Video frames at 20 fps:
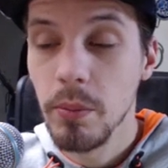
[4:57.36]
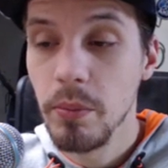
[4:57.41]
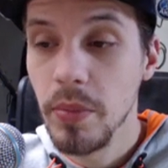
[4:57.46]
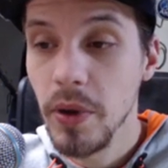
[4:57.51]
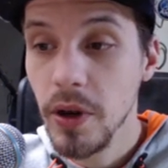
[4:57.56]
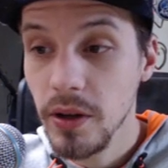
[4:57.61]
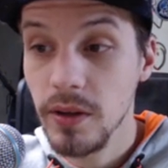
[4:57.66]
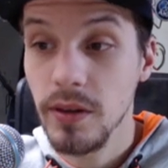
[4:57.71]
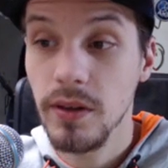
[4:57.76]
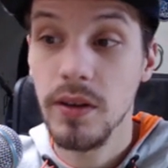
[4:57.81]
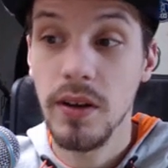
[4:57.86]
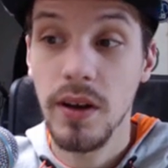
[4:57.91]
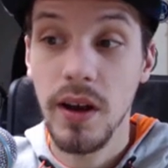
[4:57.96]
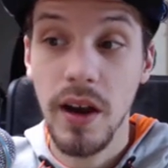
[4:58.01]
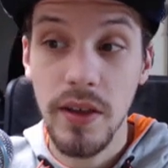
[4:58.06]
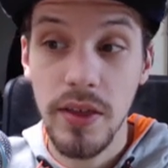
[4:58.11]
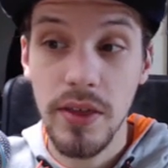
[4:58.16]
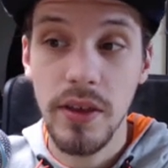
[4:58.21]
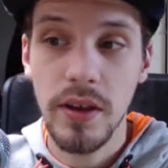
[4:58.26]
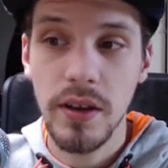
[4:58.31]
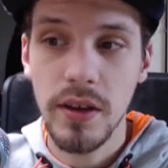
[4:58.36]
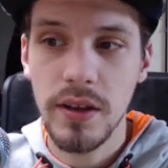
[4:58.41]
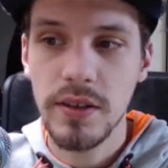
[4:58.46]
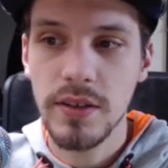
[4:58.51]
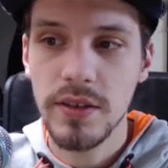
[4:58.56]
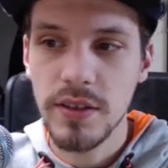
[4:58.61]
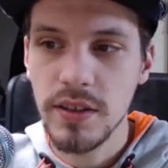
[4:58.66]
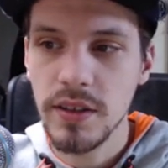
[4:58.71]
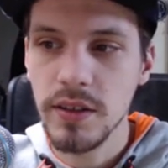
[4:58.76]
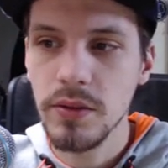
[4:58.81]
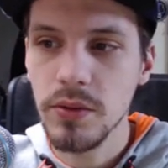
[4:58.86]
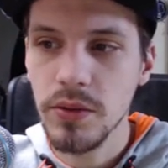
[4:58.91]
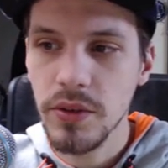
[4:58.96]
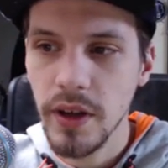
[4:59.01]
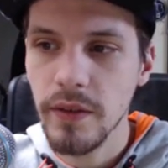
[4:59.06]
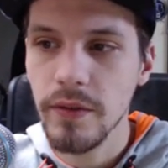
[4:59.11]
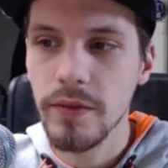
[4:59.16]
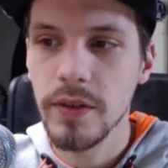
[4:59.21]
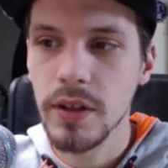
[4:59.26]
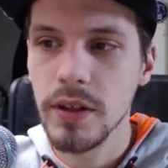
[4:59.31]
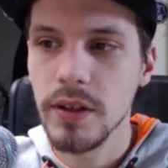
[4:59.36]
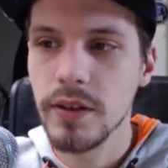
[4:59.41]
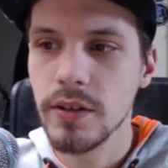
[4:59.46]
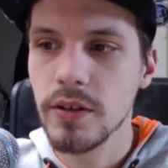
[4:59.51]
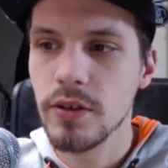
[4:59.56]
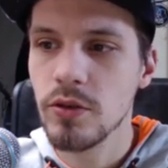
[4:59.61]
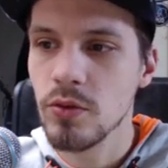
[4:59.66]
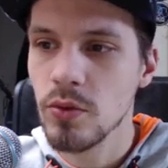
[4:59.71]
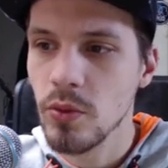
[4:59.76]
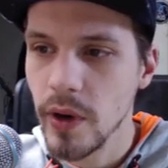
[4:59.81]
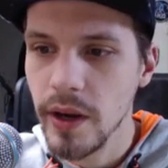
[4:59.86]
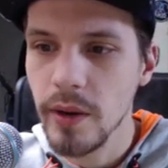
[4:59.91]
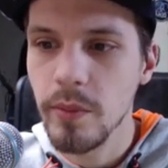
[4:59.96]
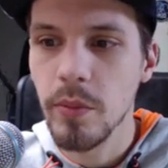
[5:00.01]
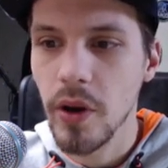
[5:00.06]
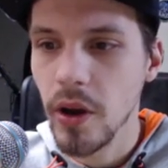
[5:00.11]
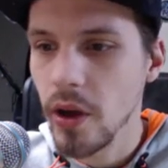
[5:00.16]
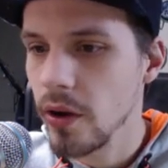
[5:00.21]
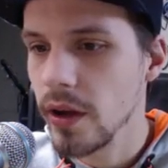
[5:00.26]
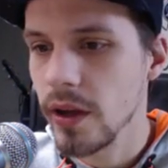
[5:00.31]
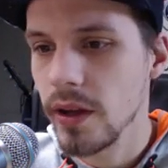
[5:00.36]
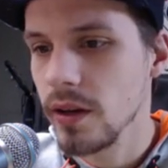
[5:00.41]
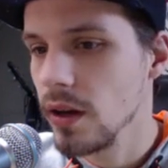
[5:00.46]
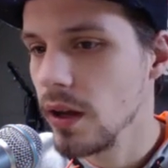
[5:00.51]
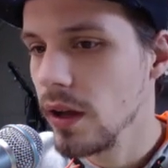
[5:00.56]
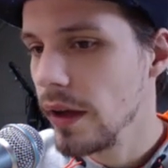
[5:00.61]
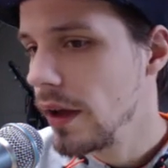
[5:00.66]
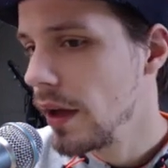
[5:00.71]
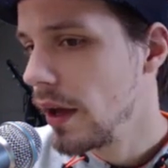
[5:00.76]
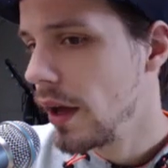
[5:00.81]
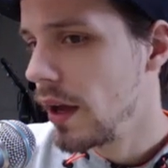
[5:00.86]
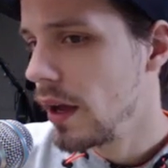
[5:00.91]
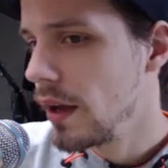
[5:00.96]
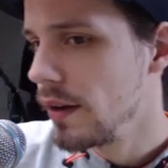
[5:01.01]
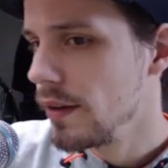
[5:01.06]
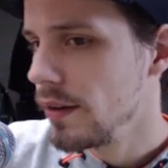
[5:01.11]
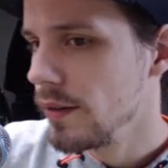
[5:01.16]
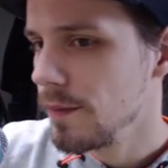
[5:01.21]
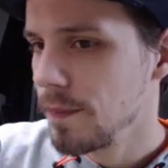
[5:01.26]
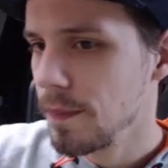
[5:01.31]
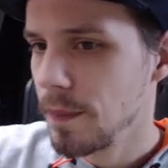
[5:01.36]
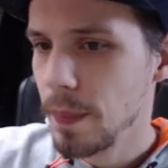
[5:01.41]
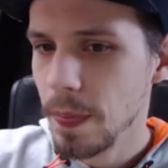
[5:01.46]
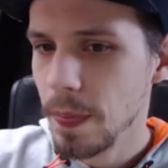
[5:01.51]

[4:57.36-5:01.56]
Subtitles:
but I think it's still definitely a great plugin, and